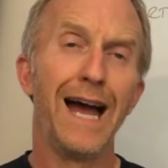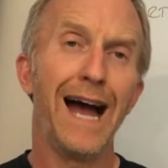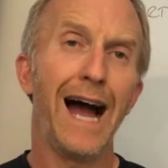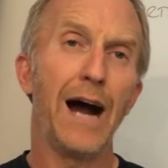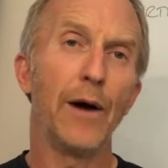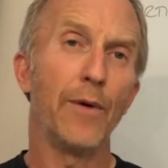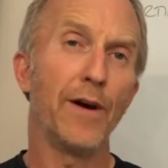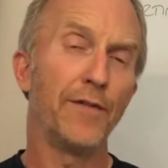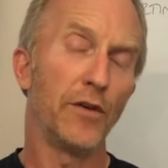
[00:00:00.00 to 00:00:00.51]

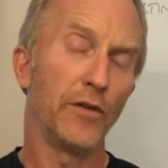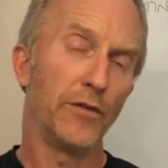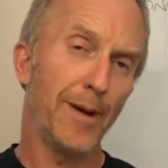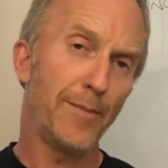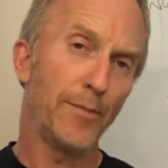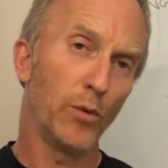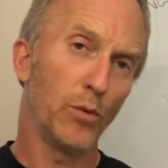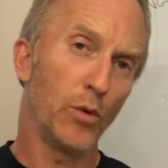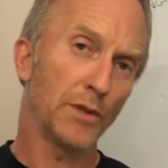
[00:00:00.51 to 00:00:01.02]
However,
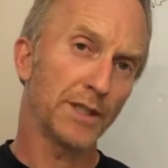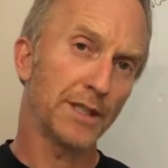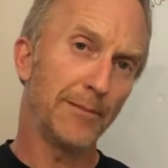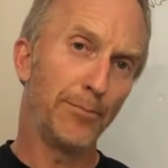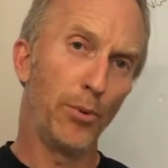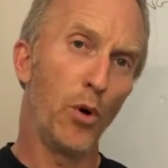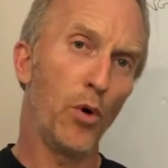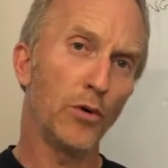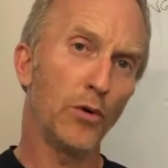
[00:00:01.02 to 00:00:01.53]
remember, what's
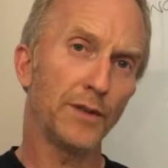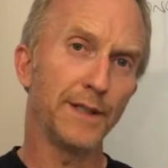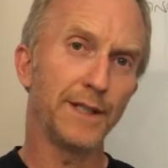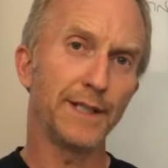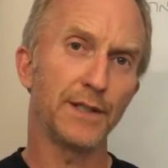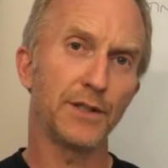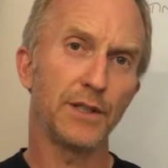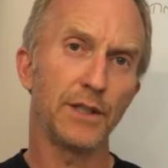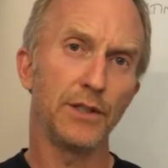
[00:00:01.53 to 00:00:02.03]
important
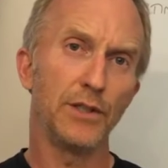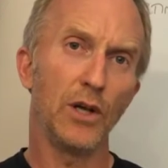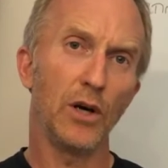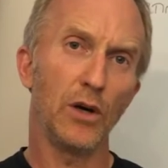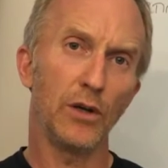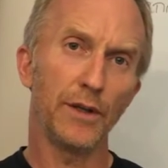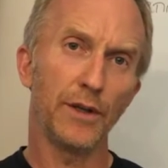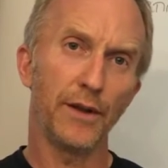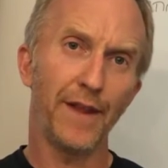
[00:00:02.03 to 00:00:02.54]
is not